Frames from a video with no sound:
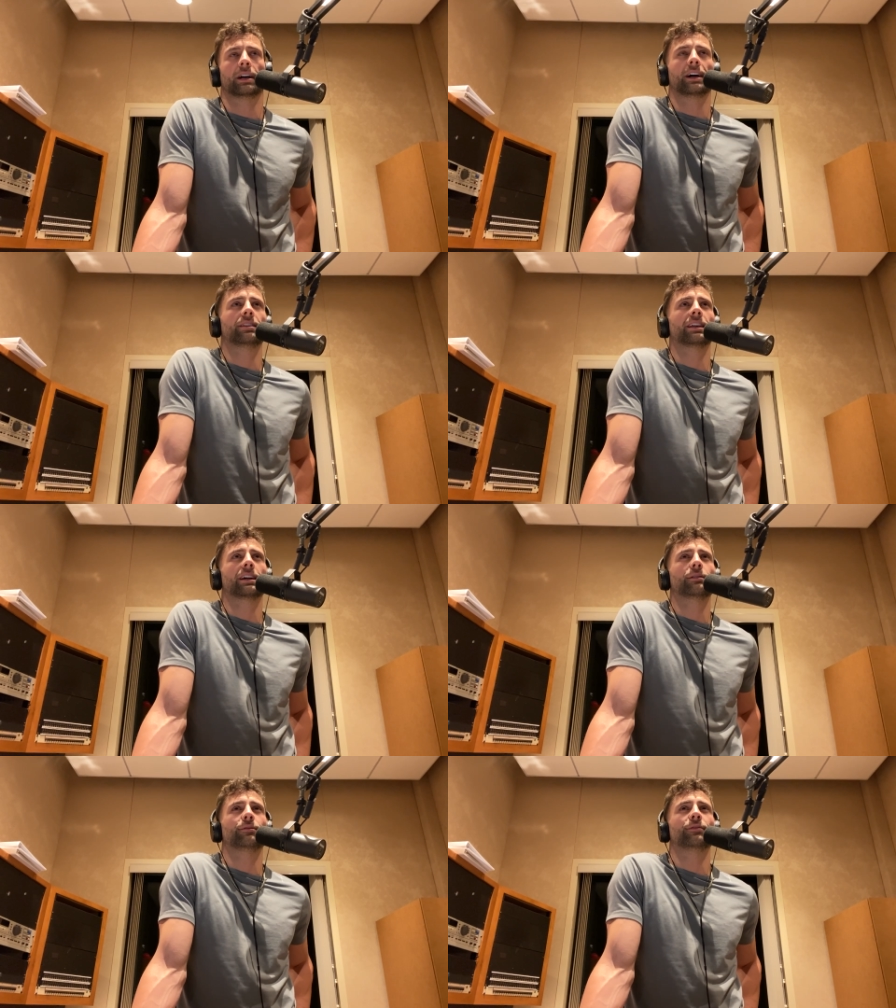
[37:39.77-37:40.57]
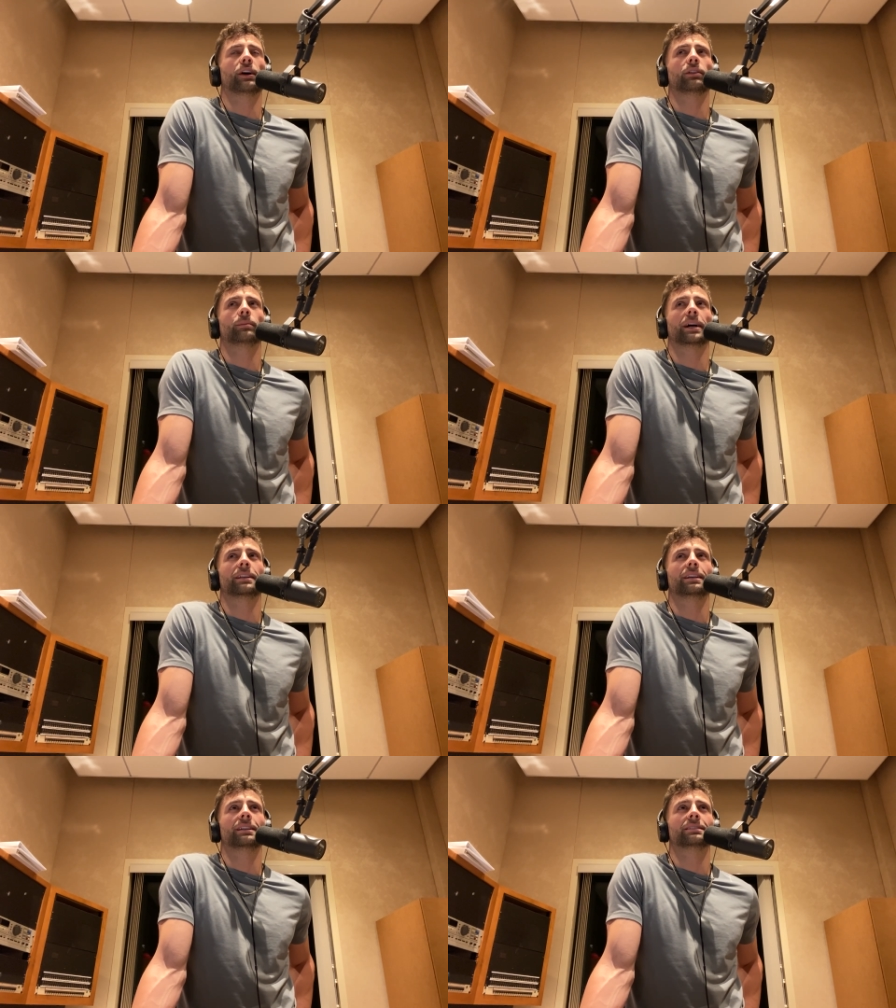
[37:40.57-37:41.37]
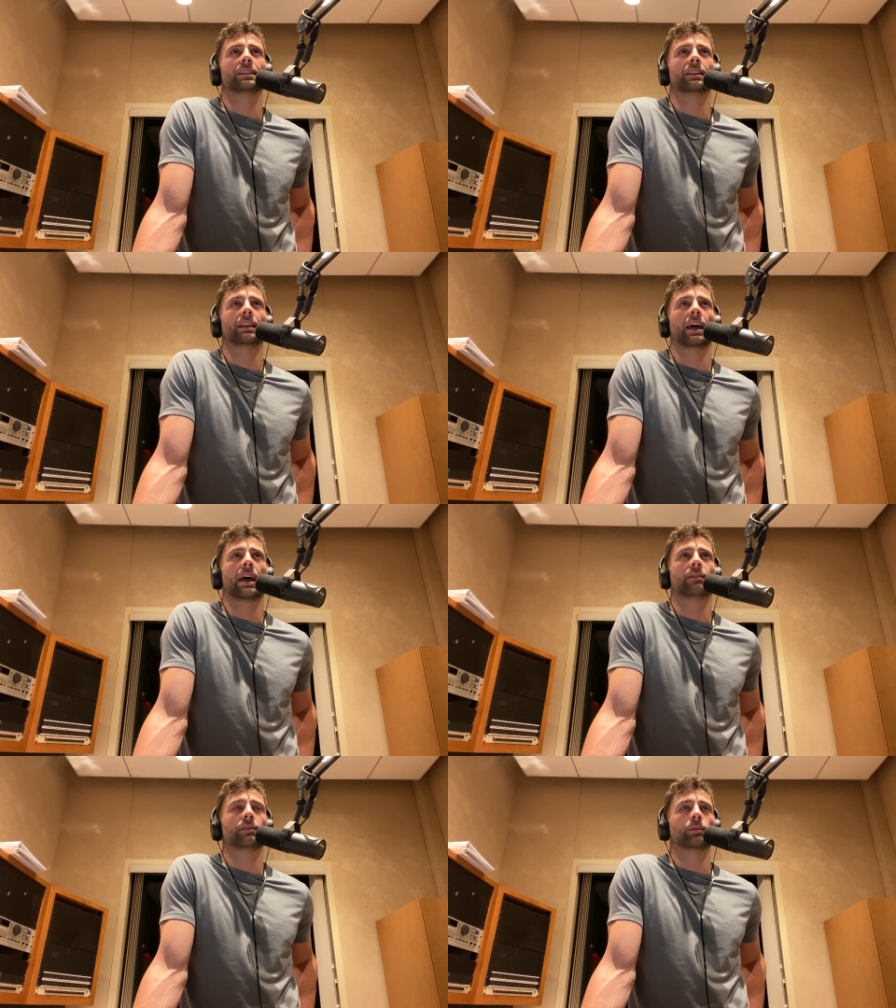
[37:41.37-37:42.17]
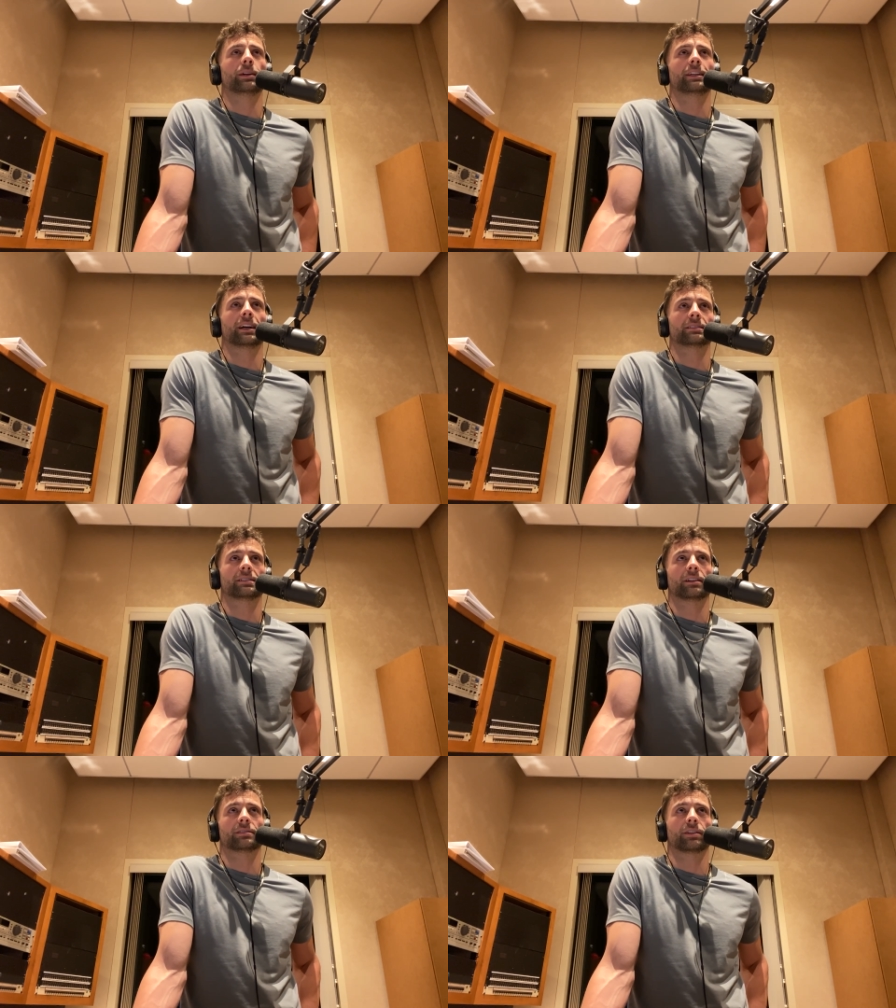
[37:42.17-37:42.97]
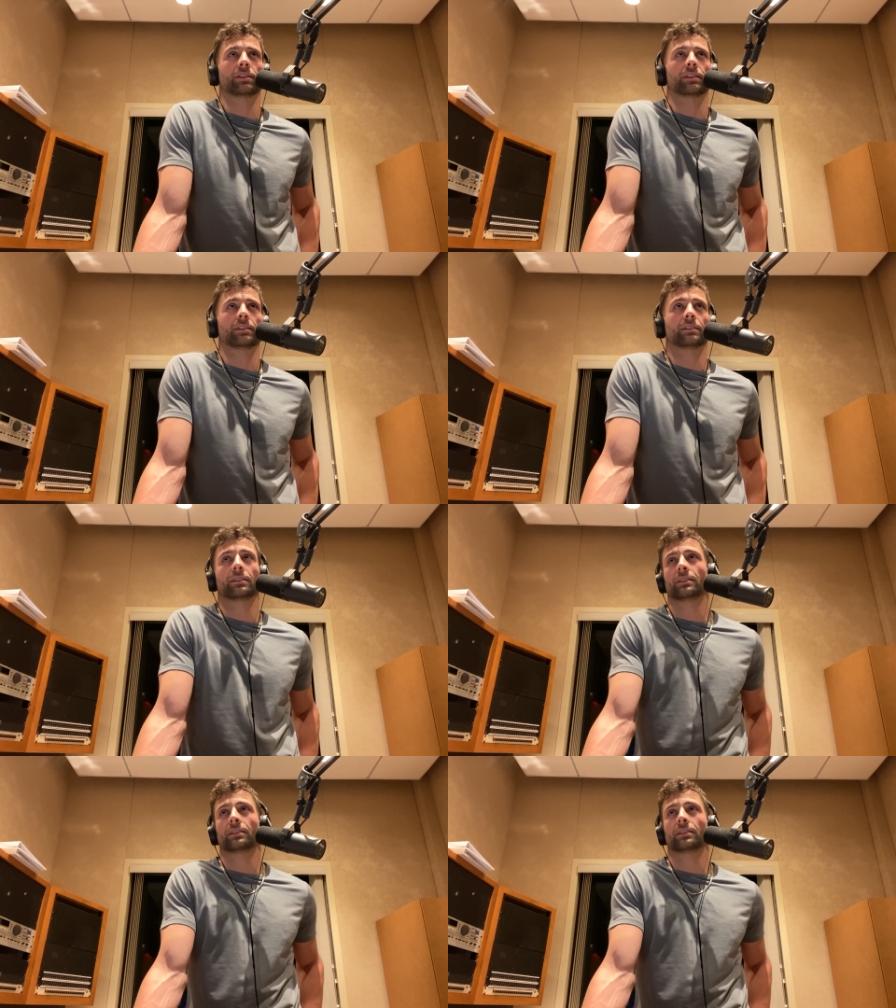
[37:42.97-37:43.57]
I think I fell to my knees and everyone downstairs heard it.